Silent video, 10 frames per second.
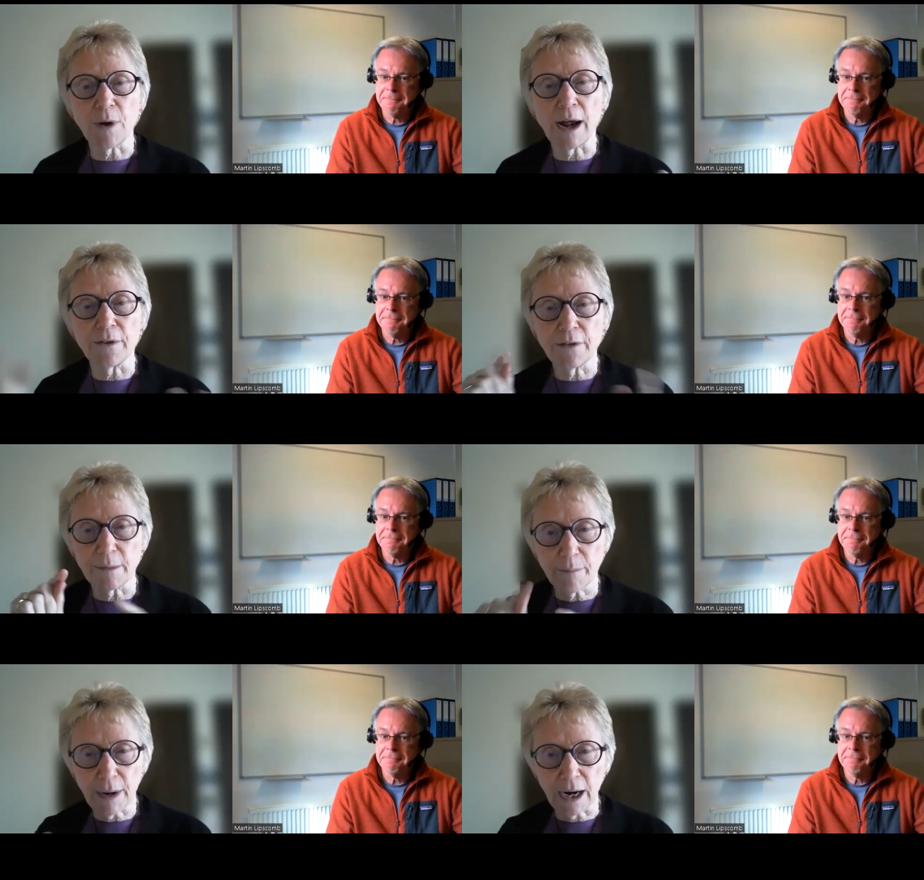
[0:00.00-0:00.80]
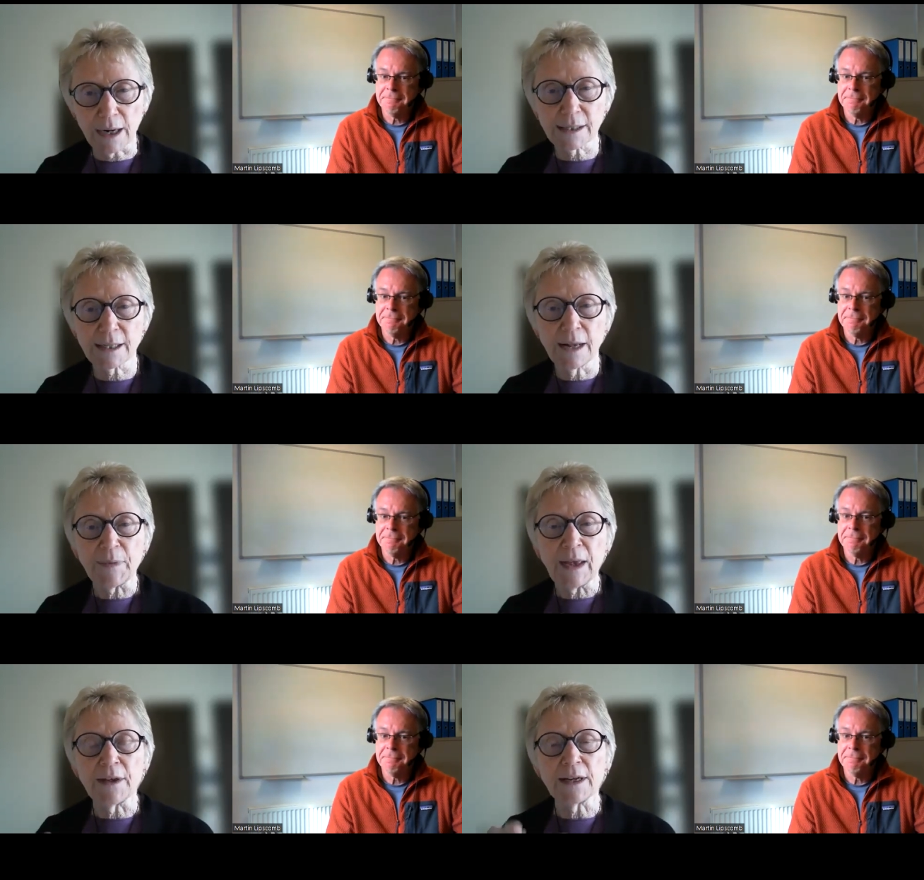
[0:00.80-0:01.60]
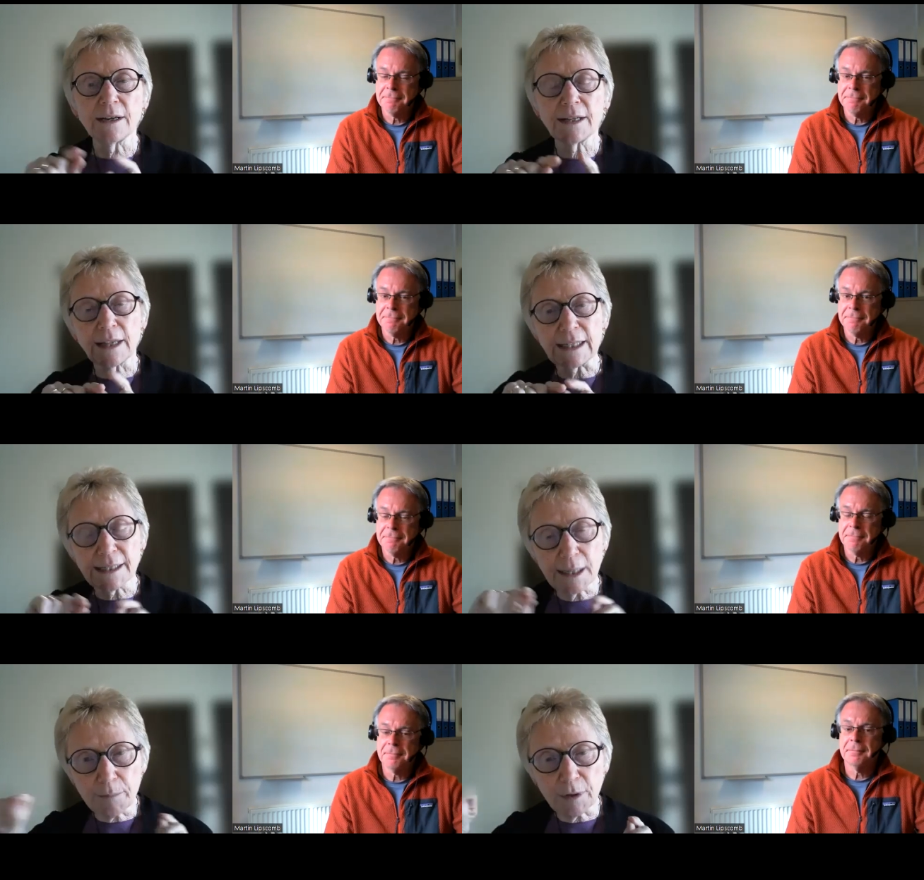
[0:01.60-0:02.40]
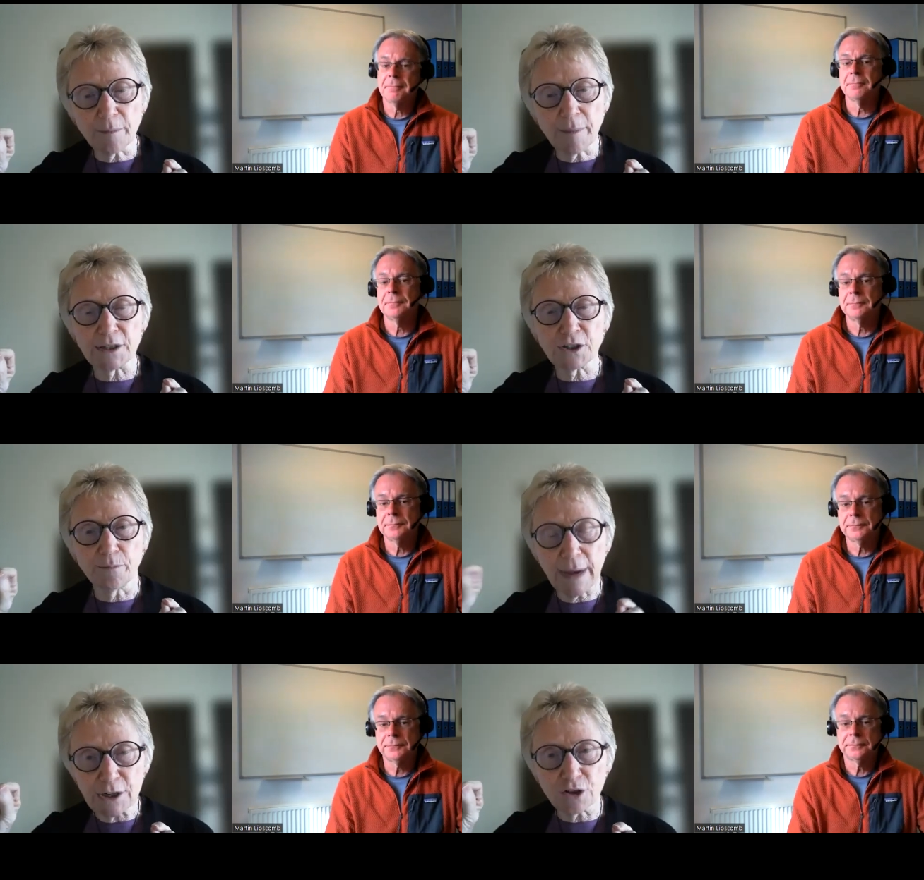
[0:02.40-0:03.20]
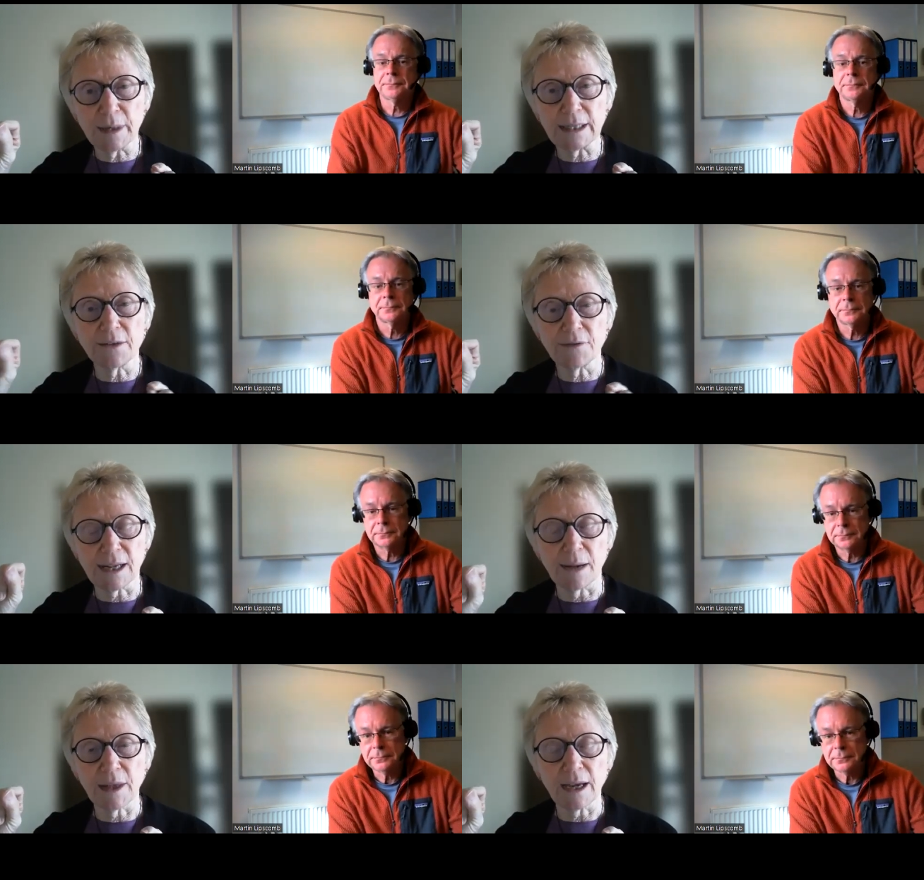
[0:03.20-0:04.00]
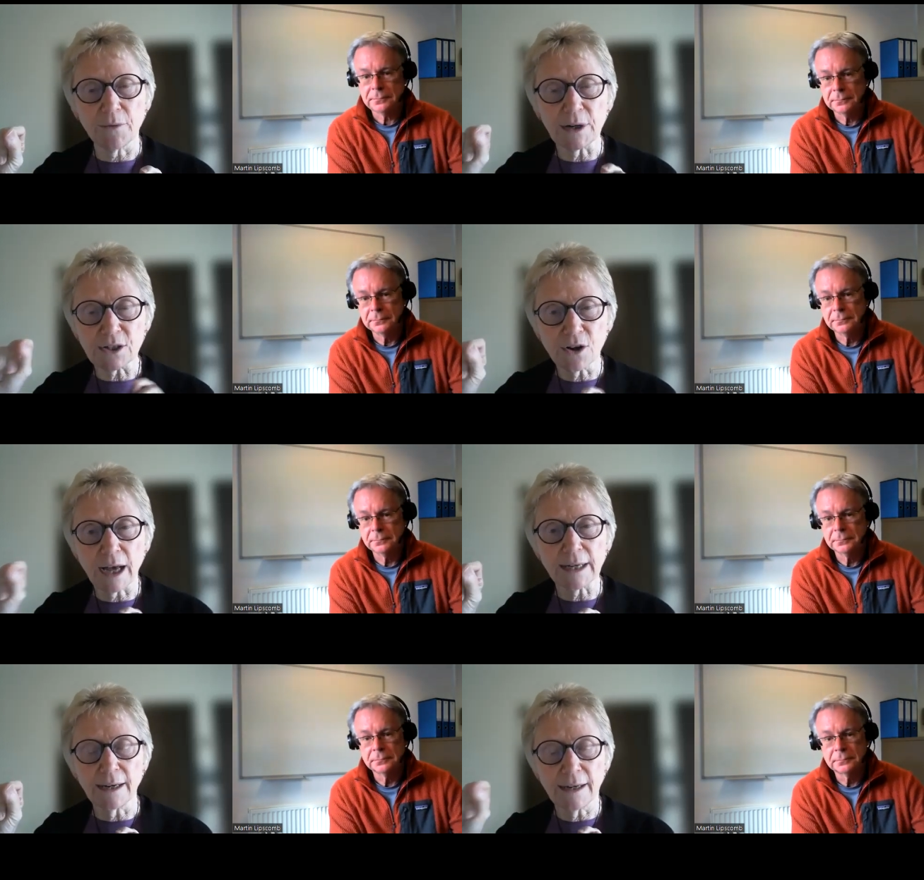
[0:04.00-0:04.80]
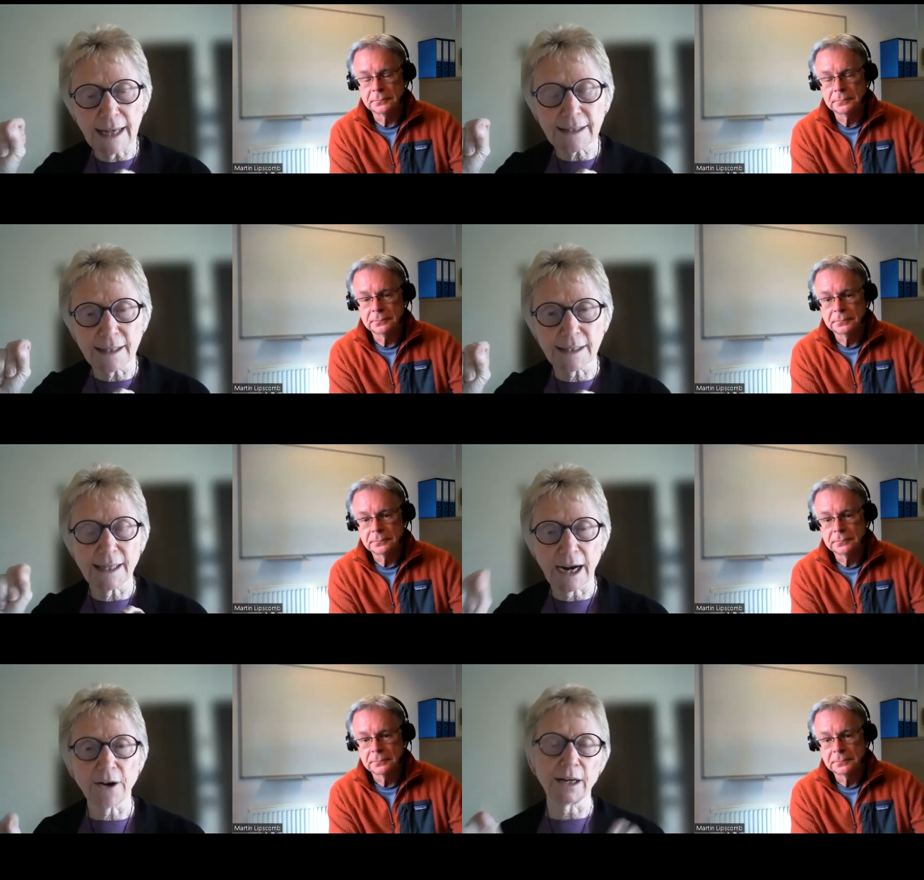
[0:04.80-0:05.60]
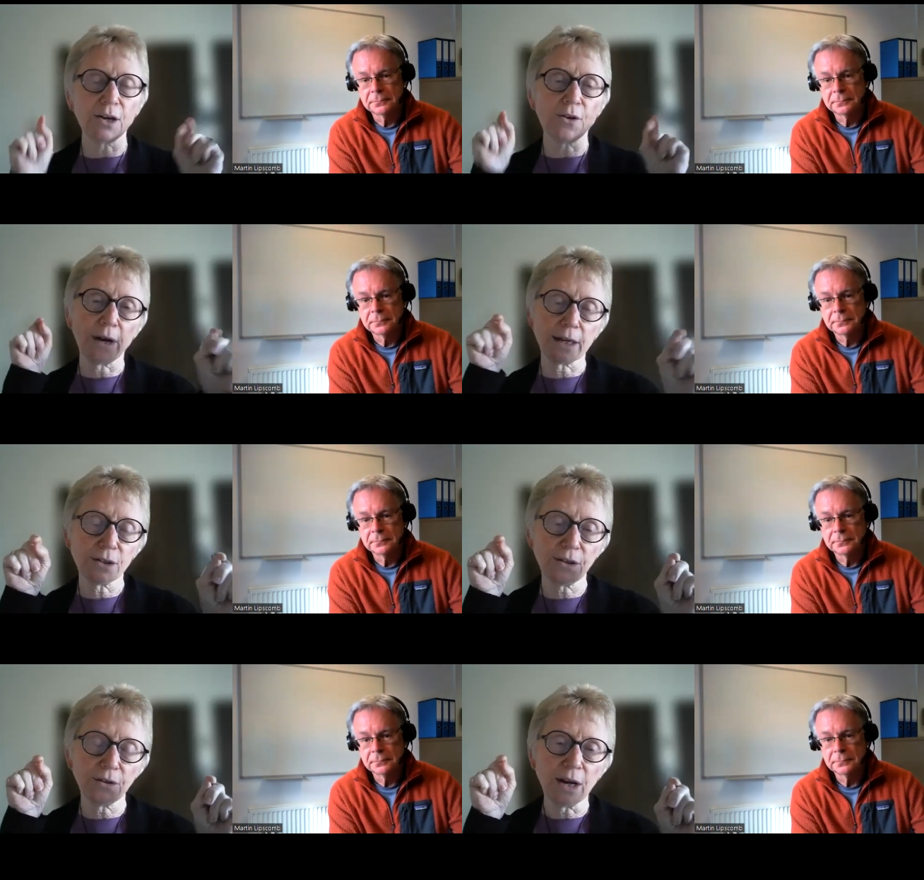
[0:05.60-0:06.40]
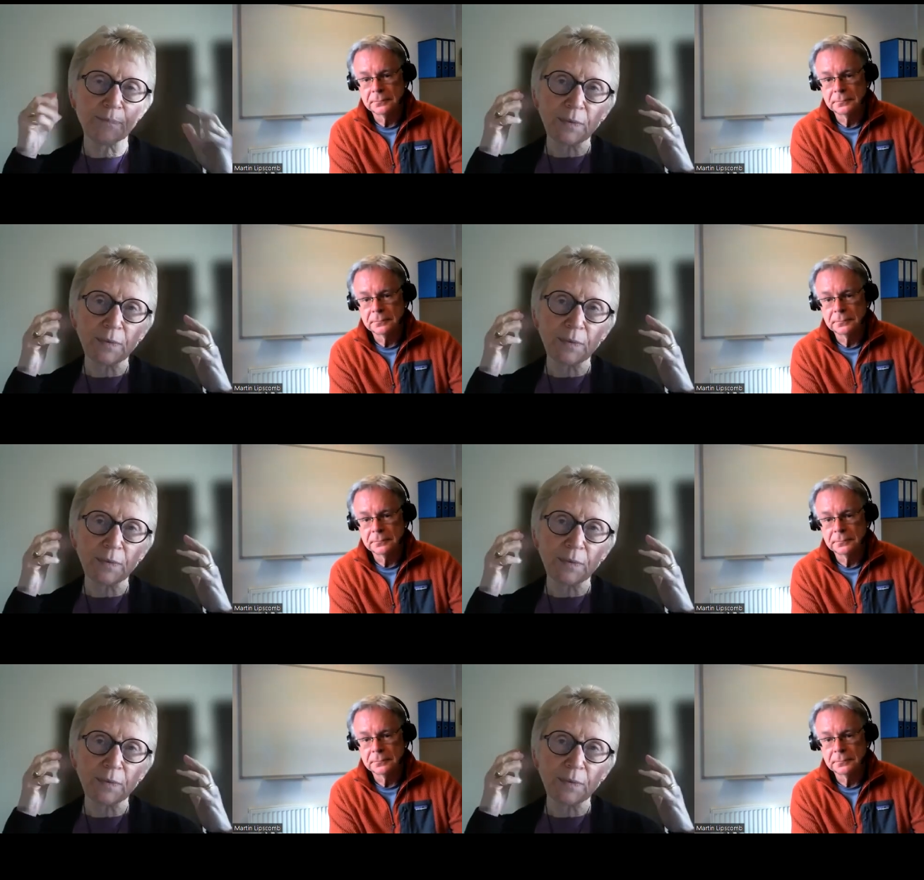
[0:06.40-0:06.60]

Speaker 1: rather than parts, that that simple measure, measurement of something was not necessarily going to